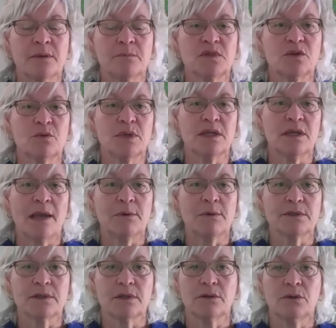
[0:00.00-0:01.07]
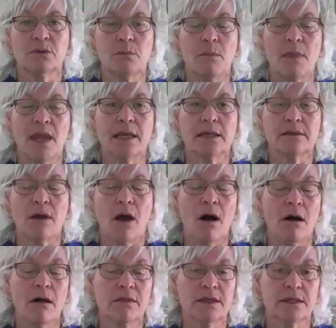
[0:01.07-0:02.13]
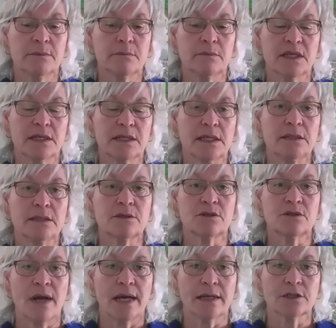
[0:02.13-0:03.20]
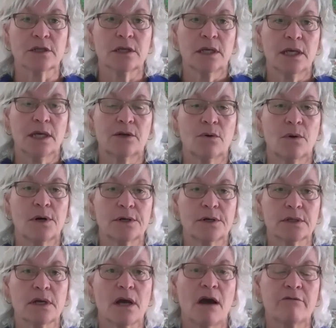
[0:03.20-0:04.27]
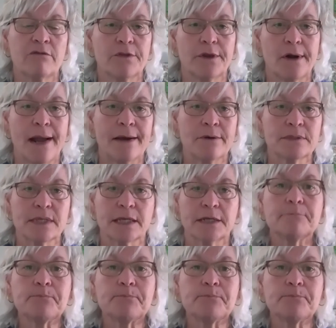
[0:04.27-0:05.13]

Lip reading: to be able to make all the needs stretch in order to cover their housing.